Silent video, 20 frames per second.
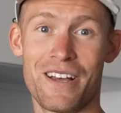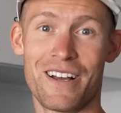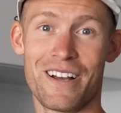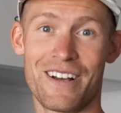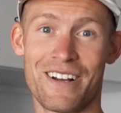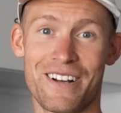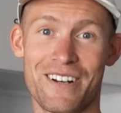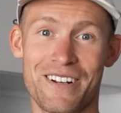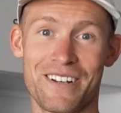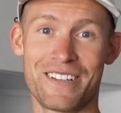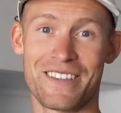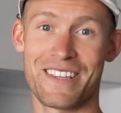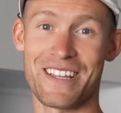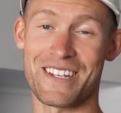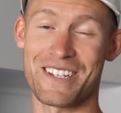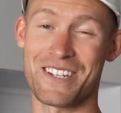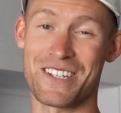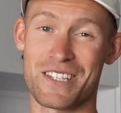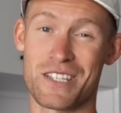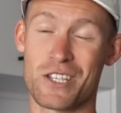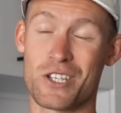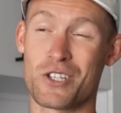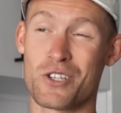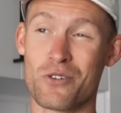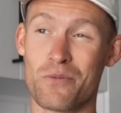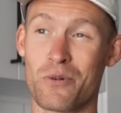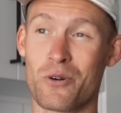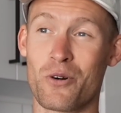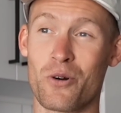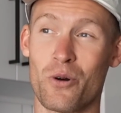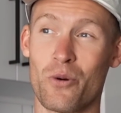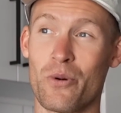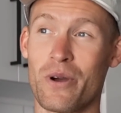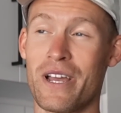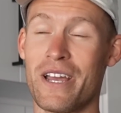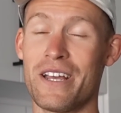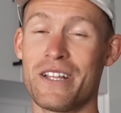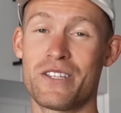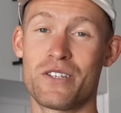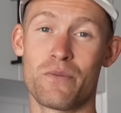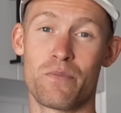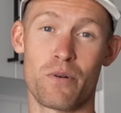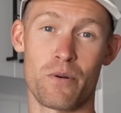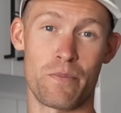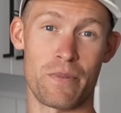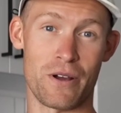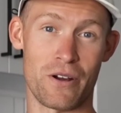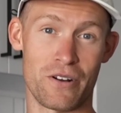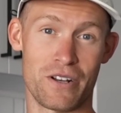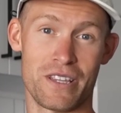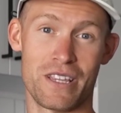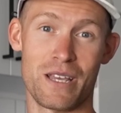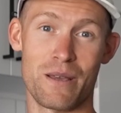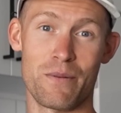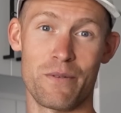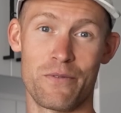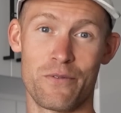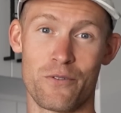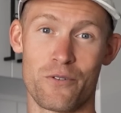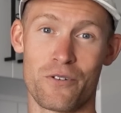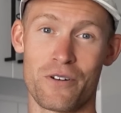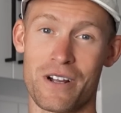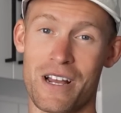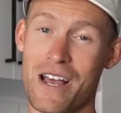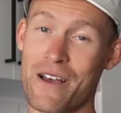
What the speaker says: That's just a super cool way to prepare the day before.